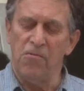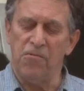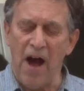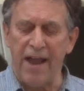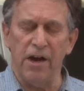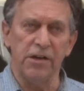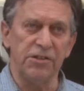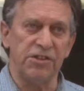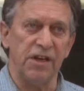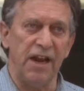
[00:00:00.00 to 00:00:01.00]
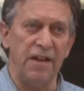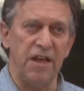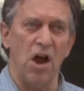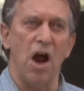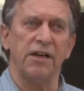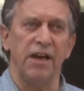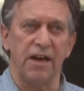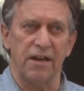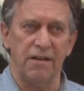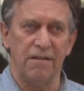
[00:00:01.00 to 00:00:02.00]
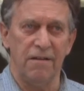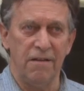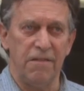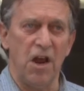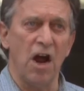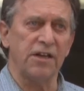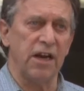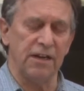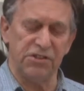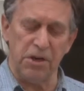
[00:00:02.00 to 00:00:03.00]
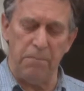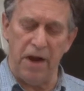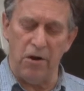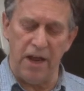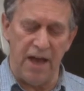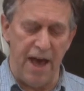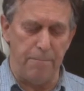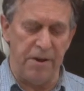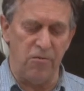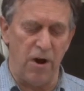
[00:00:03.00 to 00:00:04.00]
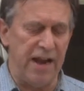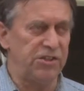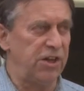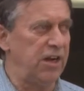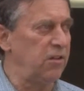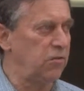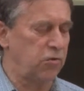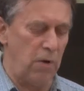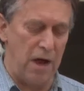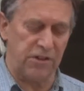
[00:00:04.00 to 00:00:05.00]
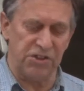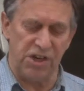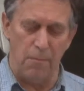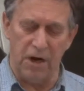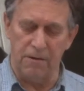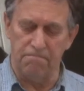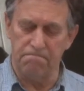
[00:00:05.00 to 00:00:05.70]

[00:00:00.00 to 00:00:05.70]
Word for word: Fires in the Arctic, the Arctic of Siberia, have been raging throughout the summer.